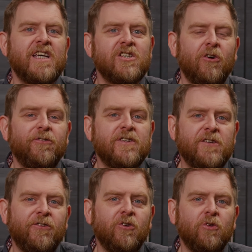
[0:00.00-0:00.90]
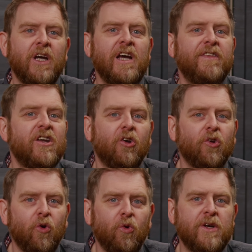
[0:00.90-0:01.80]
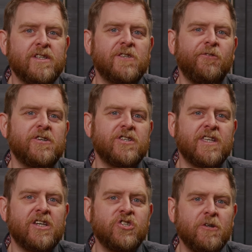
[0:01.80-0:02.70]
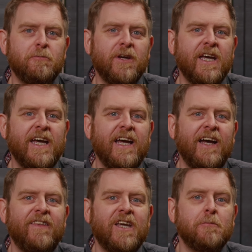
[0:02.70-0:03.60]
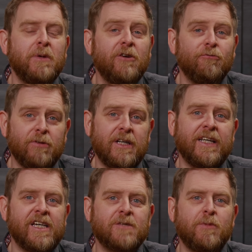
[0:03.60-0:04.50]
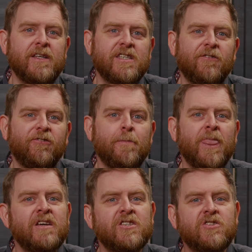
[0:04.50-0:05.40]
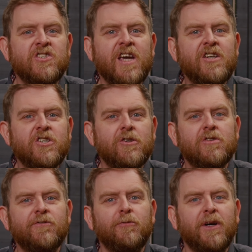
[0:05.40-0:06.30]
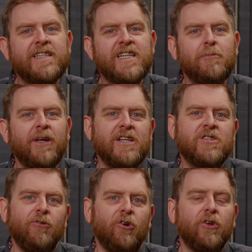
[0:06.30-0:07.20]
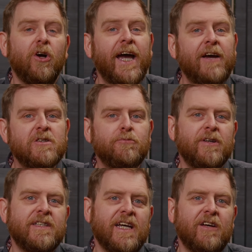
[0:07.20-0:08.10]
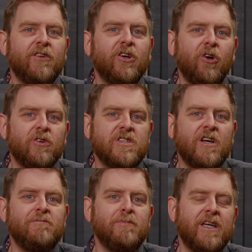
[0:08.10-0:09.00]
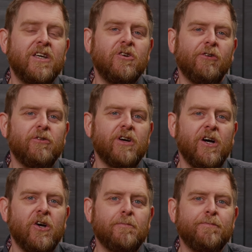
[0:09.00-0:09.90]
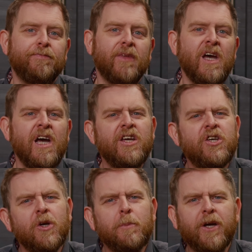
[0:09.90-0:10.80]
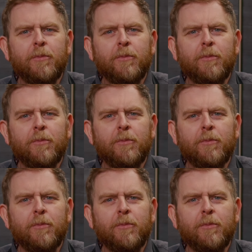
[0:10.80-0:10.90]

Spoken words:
is often difficult, they're not always as fresh as they should be, and they can be really expensive. So stay tuned for my tip later on how to bring down the cost of making your own at home. You can pick